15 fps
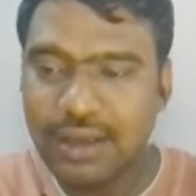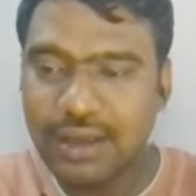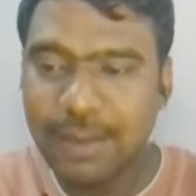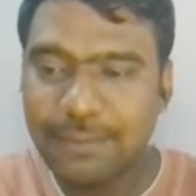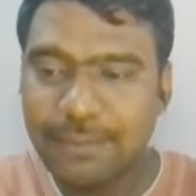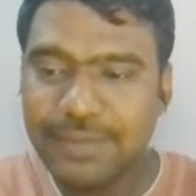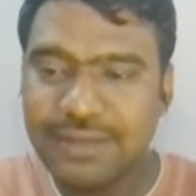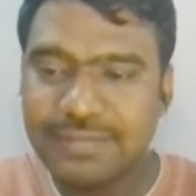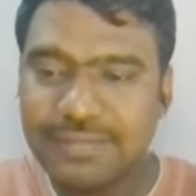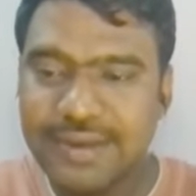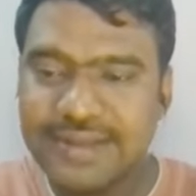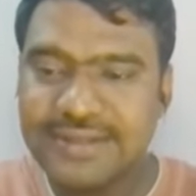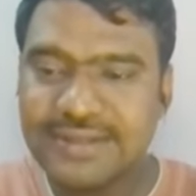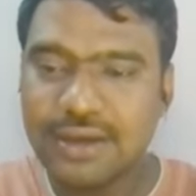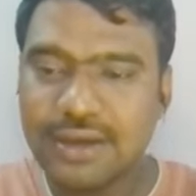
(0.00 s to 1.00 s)
Company
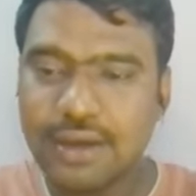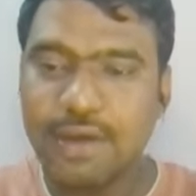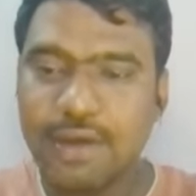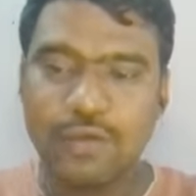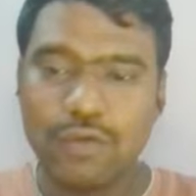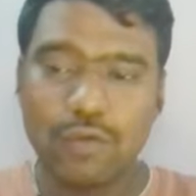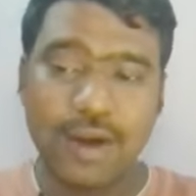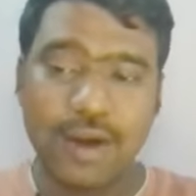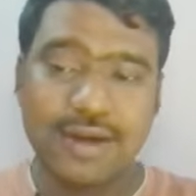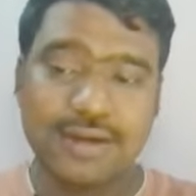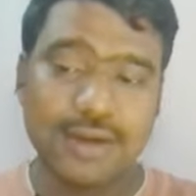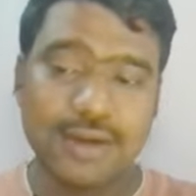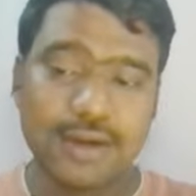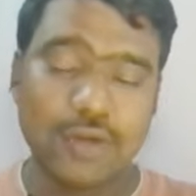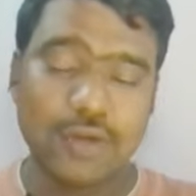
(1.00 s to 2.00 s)
means if you want
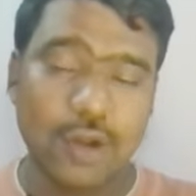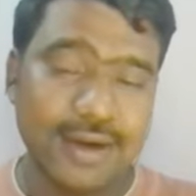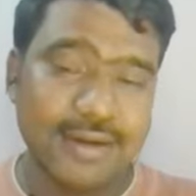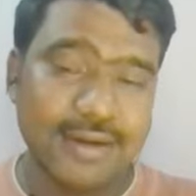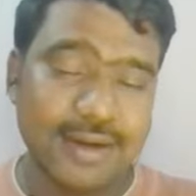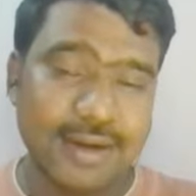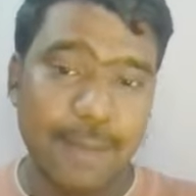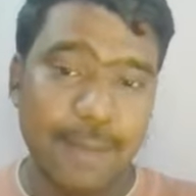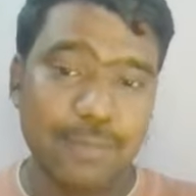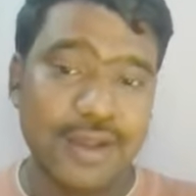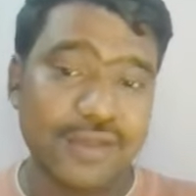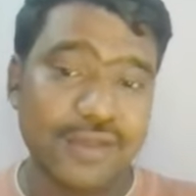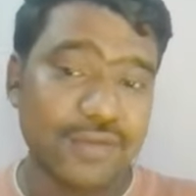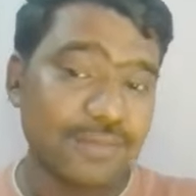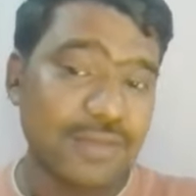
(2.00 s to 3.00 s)
targeted
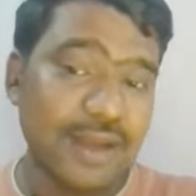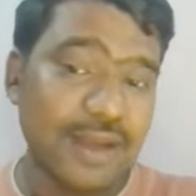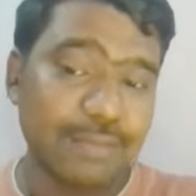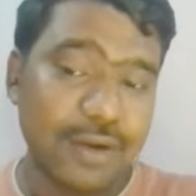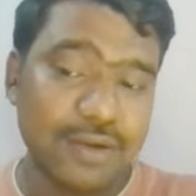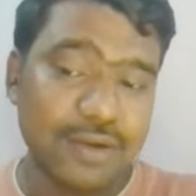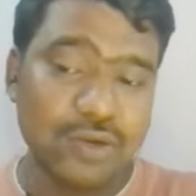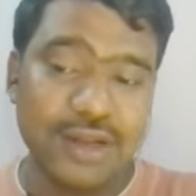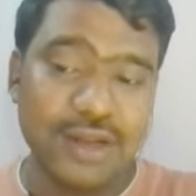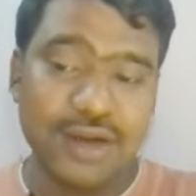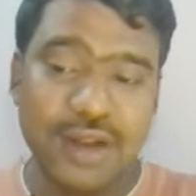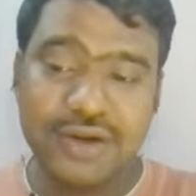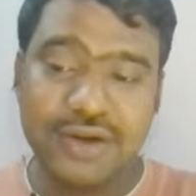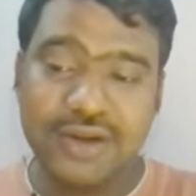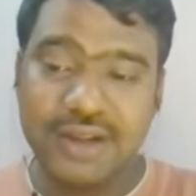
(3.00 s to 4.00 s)
employees from that particular
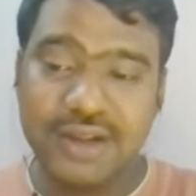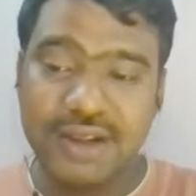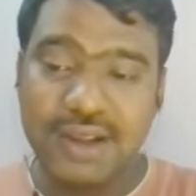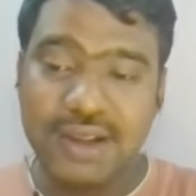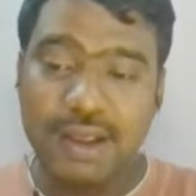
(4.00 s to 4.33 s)
country,